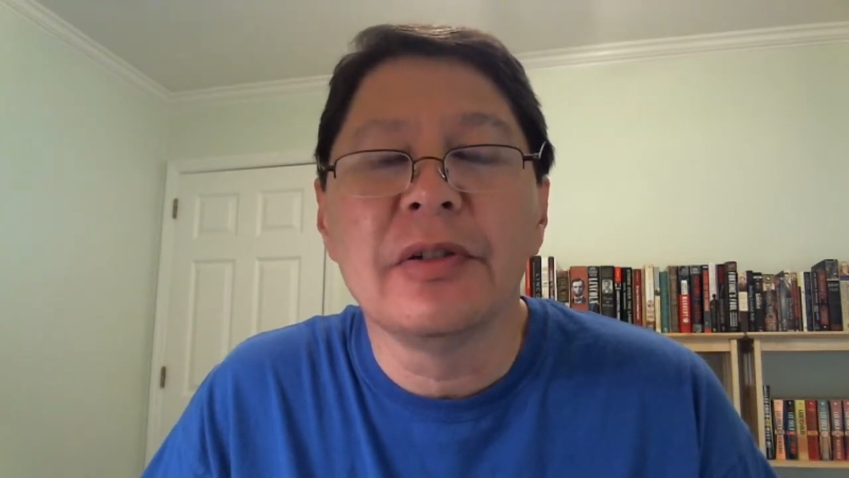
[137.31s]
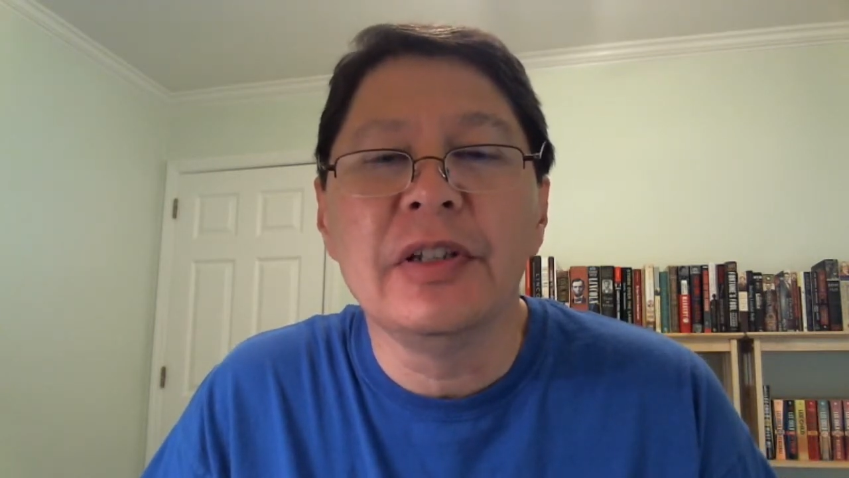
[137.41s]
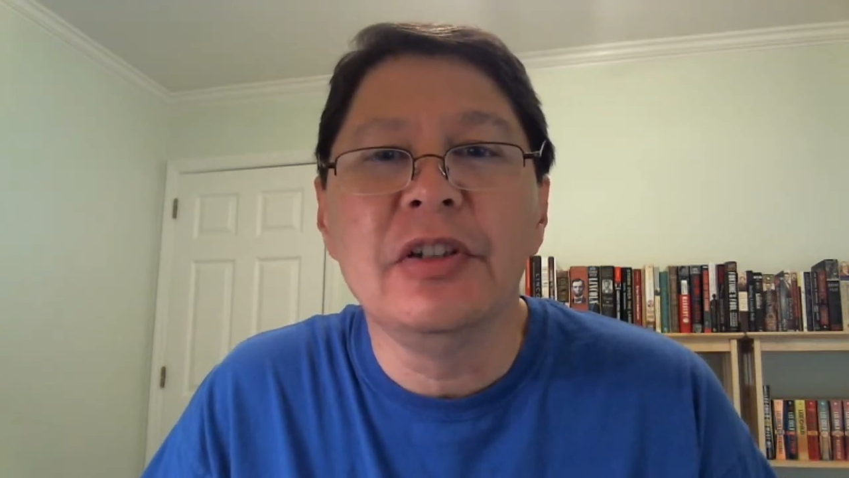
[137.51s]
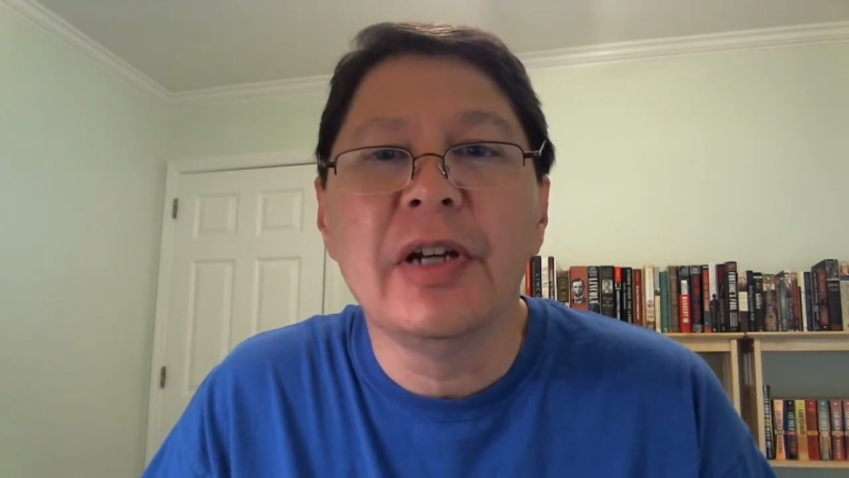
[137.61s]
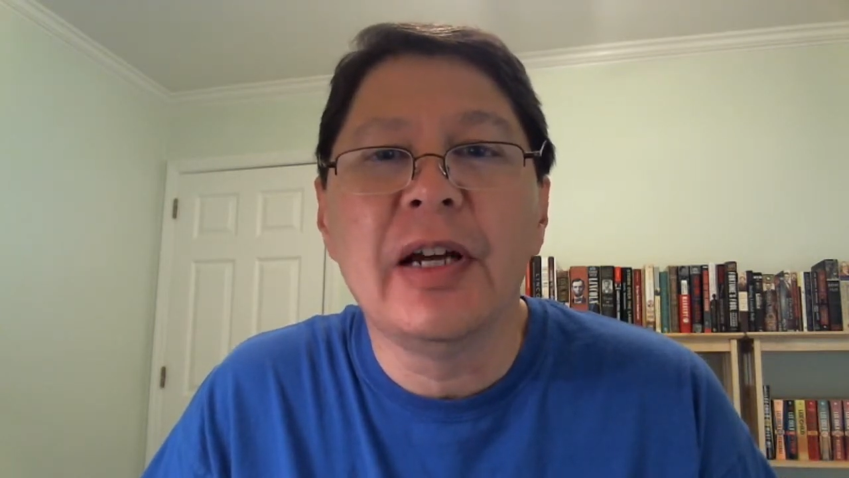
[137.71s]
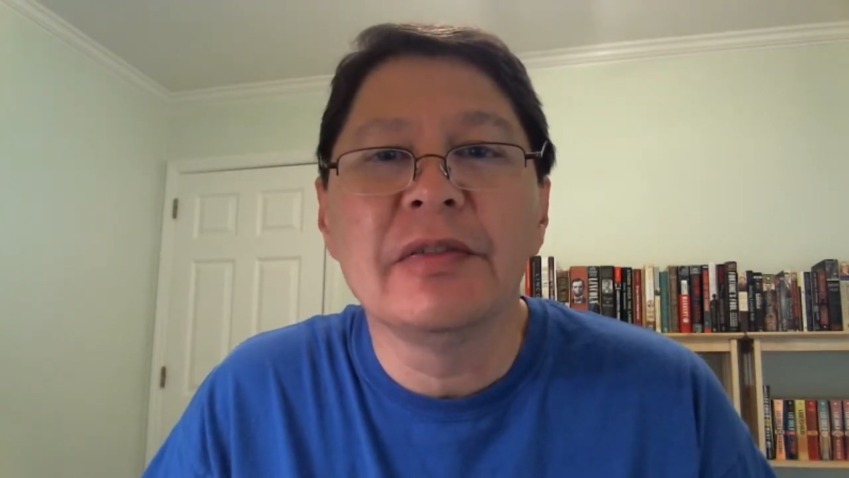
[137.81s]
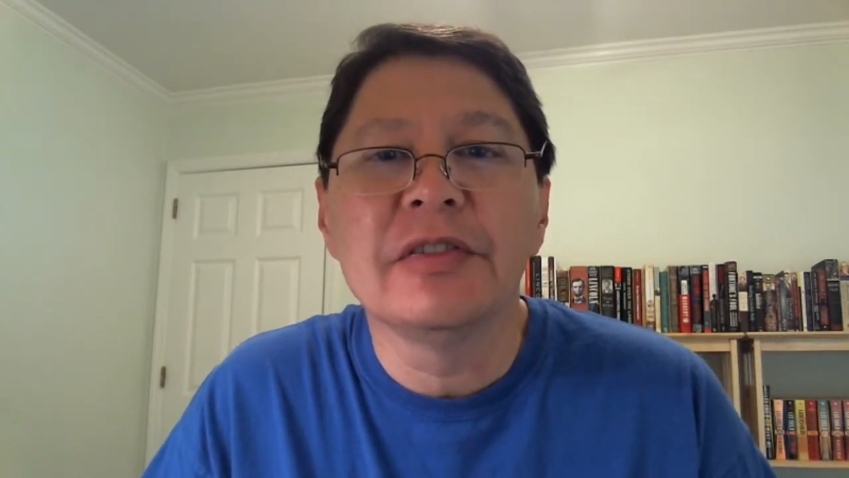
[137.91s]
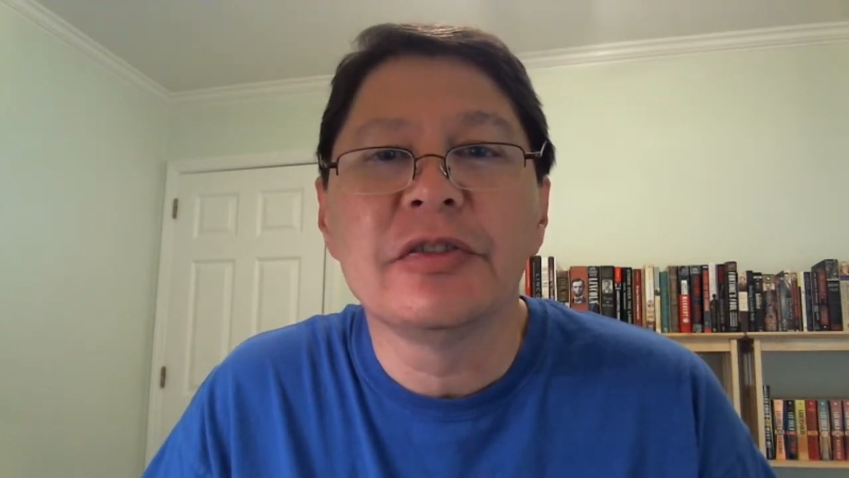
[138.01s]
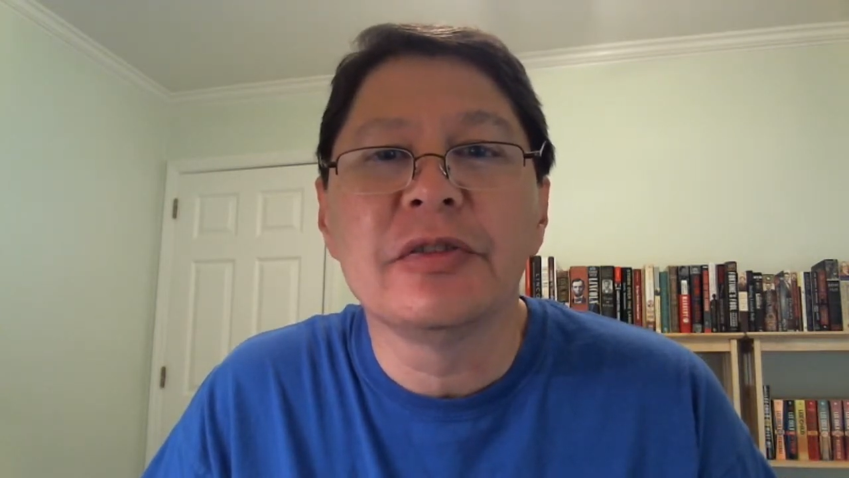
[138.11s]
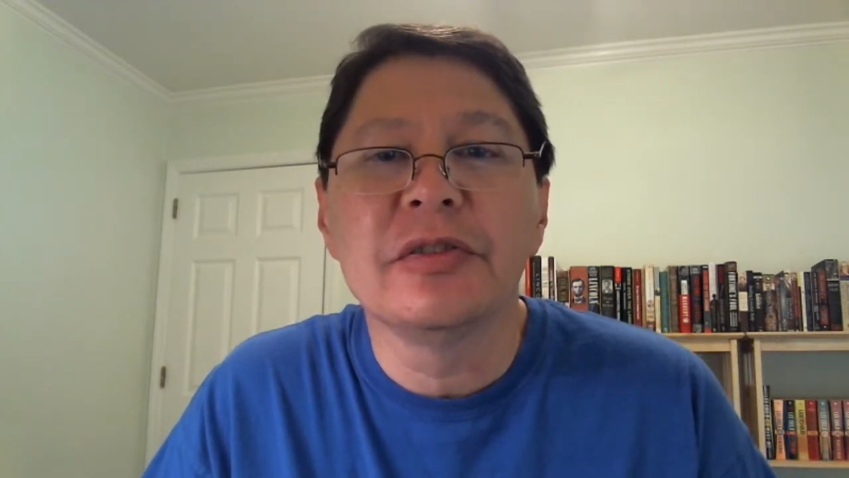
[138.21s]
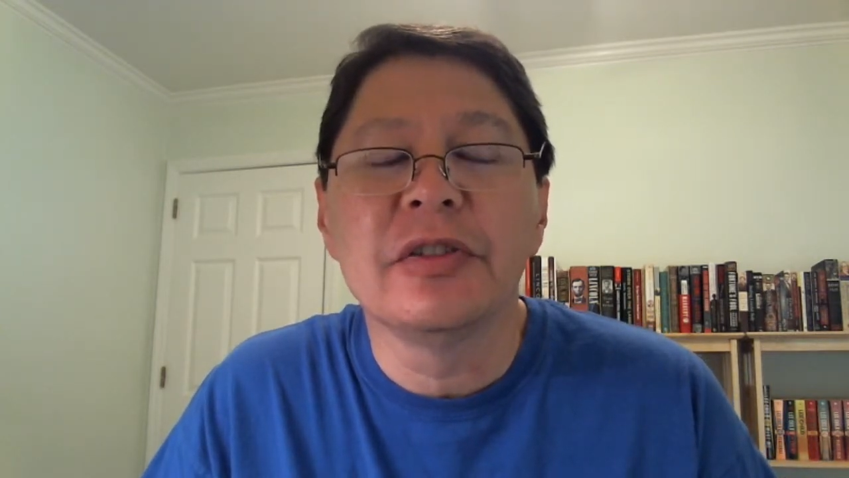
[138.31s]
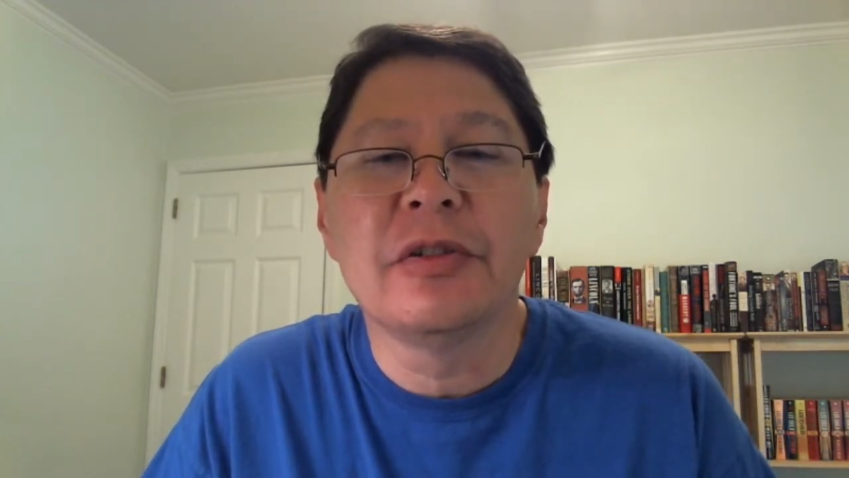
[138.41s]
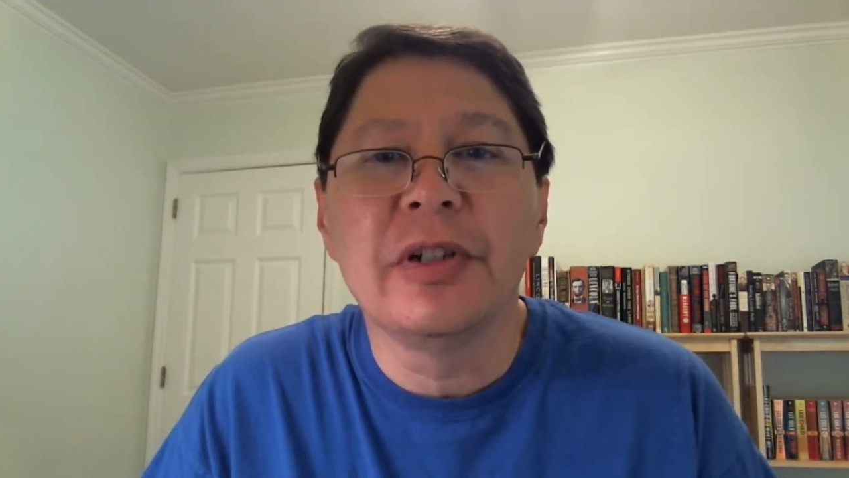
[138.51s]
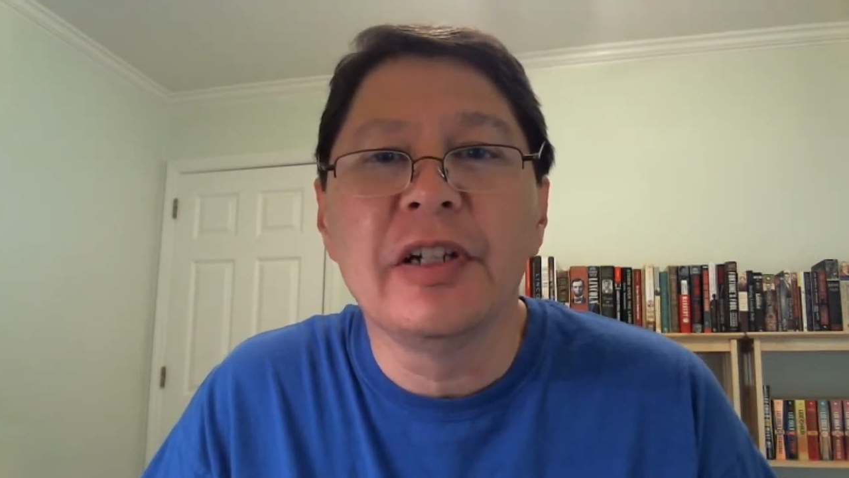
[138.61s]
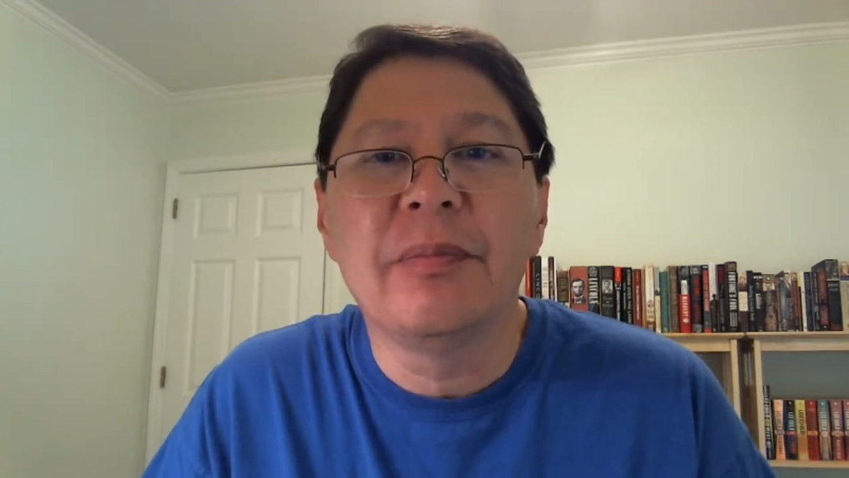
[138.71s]
then you have a certain
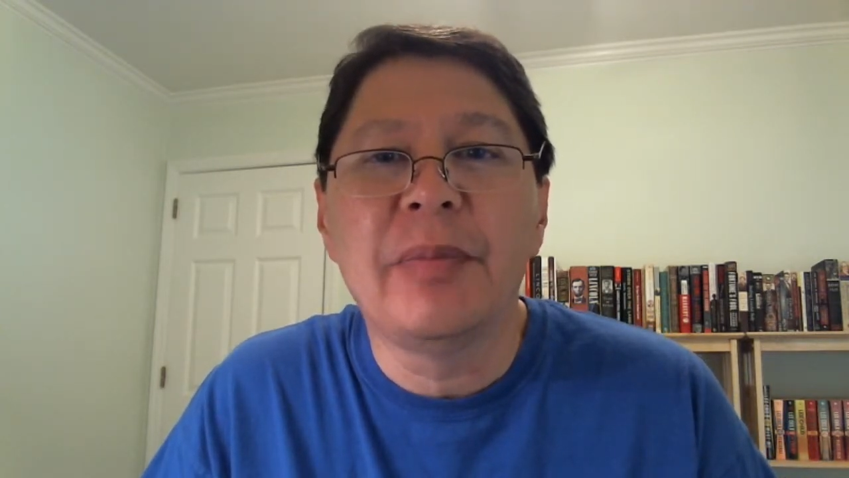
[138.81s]
degree of